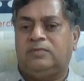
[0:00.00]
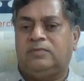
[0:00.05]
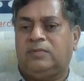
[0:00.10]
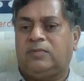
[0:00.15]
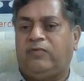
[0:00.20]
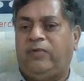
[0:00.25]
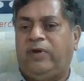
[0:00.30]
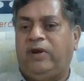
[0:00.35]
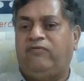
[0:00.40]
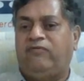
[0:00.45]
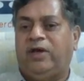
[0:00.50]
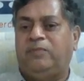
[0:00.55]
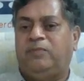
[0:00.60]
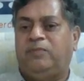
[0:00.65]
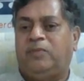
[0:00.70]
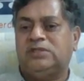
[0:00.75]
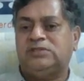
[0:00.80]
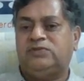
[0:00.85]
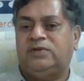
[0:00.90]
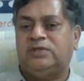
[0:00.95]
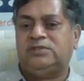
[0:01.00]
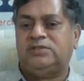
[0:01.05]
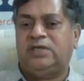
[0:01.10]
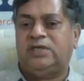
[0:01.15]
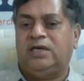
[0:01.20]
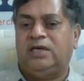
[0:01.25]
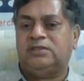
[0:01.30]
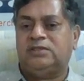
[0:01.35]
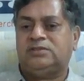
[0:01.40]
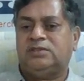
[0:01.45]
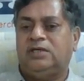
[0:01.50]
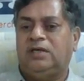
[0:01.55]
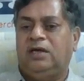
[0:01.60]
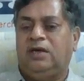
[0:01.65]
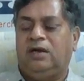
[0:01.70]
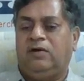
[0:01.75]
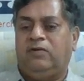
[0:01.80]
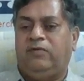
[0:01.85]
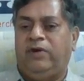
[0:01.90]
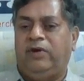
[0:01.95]
Queen 5 pawns versus
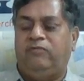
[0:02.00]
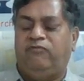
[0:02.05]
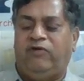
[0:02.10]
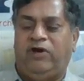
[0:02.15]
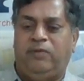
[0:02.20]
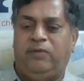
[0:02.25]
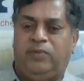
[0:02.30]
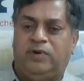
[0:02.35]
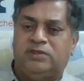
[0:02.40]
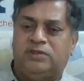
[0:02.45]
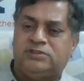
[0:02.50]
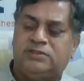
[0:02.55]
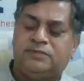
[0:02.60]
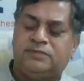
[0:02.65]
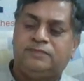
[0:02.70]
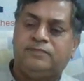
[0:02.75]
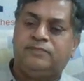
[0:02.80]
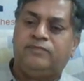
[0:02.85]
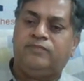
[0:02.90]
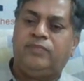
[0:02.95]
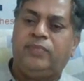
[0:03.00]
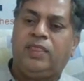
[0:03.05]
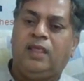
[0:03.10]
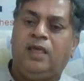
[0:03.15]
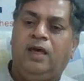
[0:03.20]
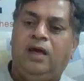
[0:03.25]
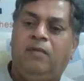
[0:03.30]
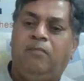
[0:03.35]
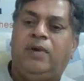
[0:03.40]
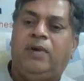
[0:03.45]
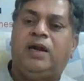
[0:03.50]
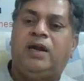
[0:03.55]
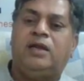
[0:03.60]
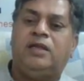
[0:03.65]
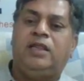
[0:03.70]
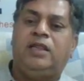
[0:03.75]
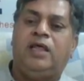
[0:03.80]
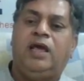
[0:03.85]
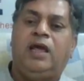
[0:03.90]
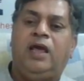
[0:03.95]
Queen 5 pawns. But
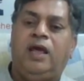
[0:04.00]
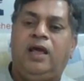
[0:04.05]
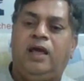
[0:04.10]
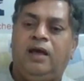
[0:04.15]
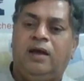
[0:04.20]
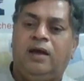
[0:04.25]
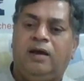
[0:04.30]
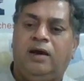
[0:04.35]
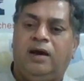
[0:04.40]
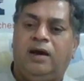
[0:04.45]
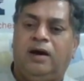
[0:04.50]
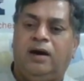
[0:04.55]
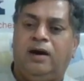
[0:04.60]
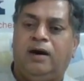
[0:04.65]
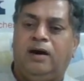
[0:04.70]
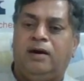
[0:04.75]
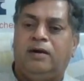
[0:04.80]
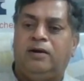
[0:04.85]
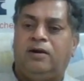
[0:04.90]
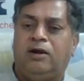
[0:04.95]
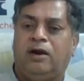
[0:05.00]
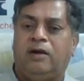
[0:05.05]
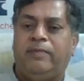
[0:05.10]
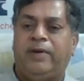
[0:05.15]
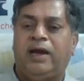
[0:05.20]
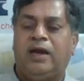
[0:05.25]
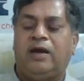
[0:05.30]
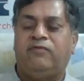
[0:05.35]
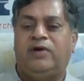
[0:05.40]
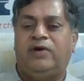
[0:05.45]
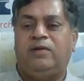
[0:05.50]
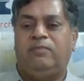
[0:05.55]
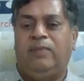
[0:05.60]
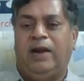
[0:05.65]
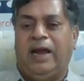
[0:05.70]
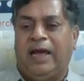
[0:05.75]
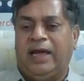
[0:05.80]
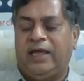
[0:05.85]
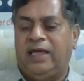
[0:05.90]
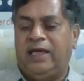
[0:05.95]
the drawback for
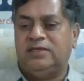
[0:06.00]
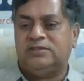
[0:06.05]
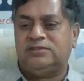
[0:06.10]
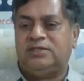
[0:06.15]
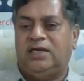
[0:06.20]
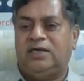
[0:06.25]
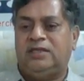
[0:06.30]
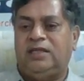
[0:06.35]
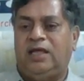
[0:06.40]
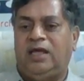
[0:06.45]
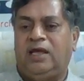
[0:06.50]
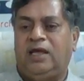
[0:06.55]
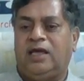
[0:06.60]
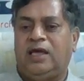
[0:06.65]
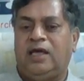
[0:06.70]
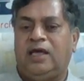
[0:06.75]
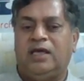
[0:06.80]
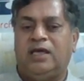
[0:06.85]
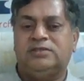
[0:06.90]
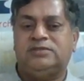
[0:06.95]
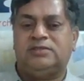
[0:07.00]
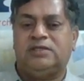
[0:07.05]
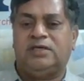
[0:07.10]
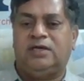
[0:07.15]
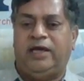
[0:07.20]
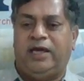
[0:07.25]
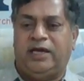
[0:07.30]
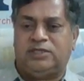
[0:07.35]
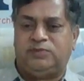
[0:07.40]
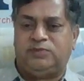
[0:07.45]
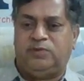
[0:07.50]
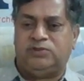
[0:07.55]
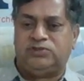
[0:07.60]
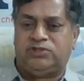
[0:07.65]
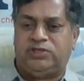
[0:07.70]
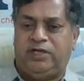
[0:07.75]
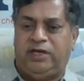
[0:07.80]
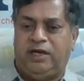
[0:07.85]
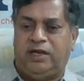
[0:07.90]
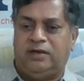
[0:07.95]
Black is that the King is exposed
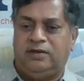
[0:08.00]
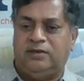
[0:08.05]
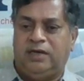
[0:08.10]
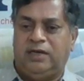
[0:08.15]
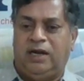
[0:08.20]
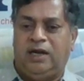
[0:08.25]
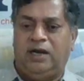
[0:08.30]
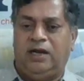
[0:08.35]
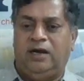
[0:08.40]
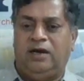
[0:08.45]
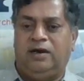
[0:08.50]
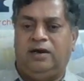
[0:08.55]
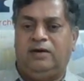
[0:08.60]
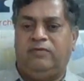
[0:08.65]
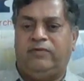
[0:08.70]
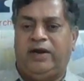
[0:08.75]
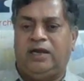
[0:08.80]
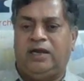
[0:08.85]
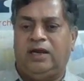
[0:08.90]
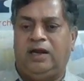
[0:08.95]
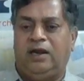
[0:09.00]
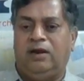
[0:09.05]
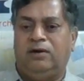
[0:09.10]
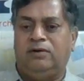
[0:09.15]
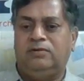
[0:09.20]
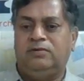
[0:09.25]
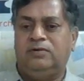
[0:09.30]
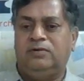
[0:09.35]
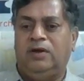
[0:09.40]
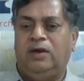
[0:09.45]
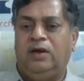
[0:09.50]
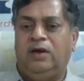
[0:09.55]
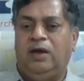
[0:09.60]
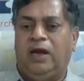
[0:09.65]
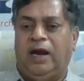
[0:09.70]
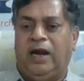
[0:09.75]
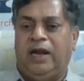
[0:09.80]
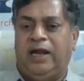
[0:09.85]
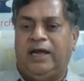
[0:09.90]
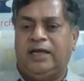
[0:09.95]
here, and White can now
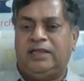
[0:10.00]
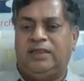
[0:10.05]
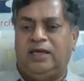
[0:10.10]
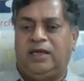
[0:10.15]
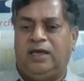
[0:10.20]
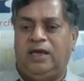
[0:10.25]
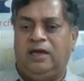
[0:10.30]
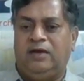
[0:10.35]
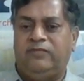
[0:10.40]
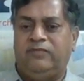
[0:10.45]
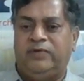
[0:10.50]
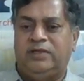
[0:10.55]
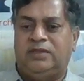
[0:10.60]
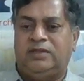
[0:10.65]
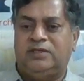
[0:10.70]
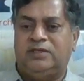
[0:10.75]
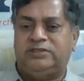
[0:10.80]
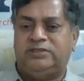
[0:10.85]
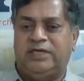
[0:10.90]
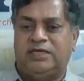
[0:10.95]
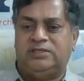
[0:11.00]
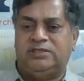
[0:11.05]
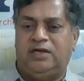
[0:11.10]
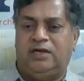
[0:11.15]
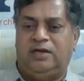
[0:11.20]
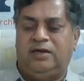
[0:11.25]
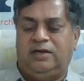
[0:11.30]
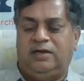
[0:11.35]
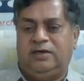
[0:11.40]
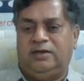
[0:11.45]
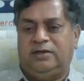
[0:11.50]
attack the King with the checks and